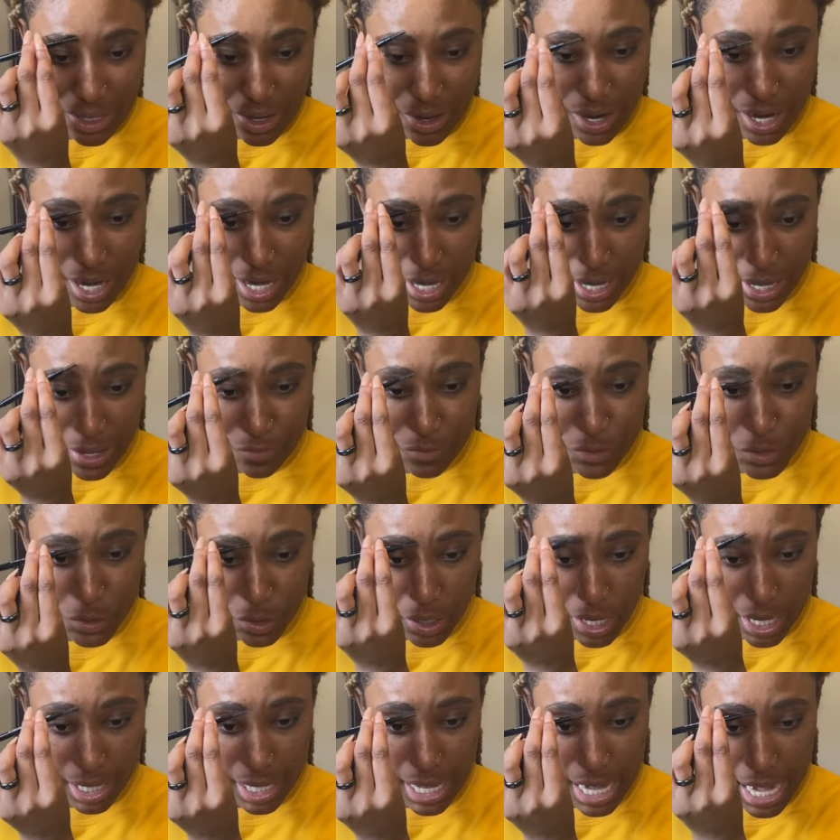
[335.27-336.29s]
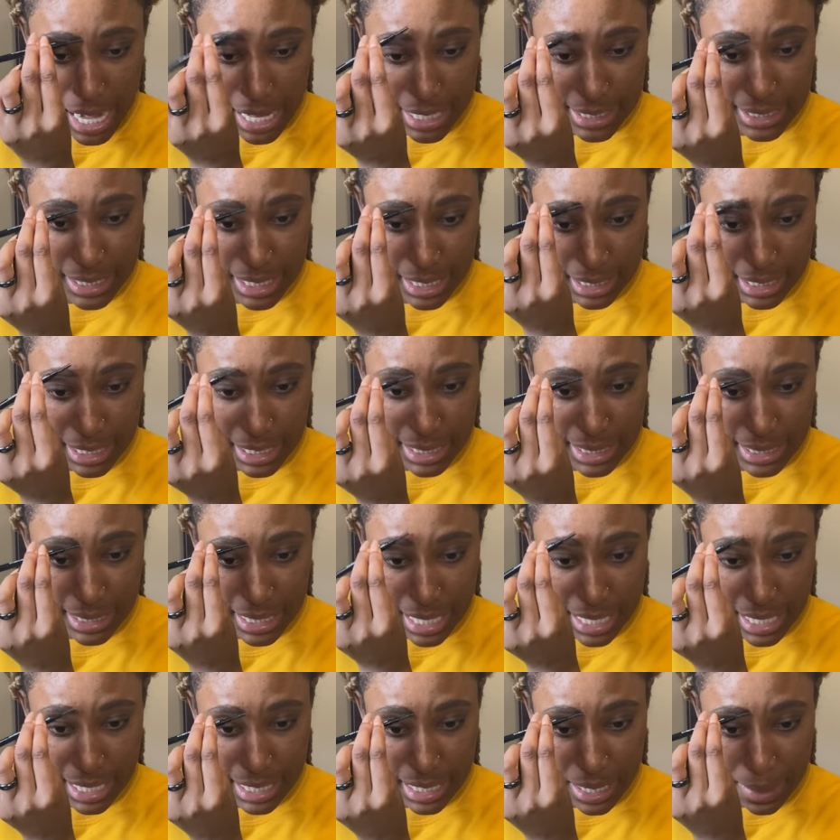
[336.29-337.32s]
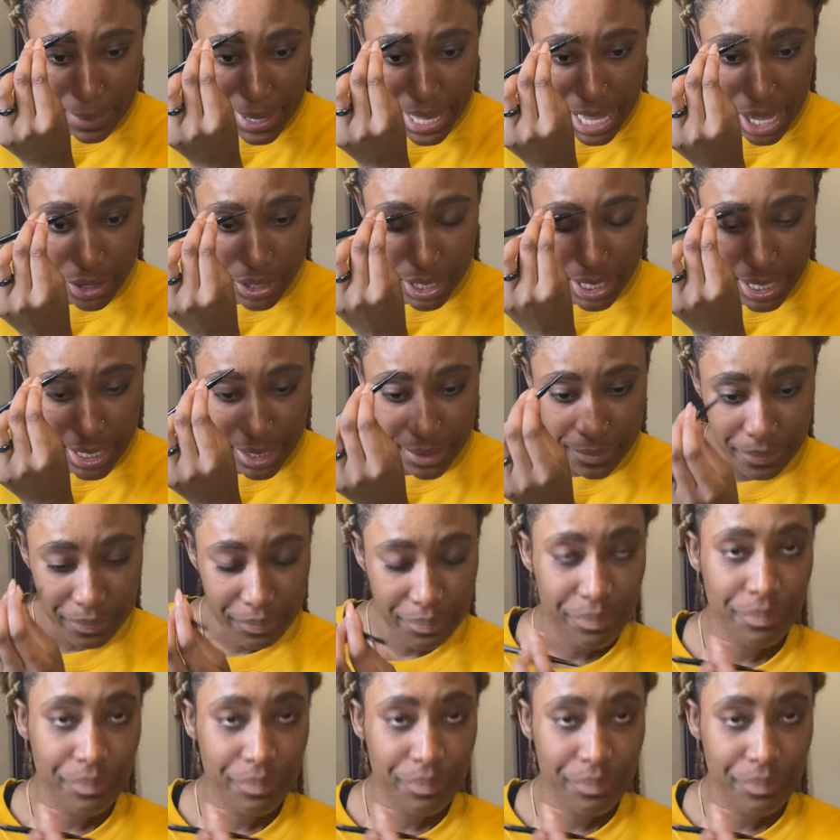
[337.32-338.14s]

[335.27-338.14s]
Or if you are constantly thinking about it,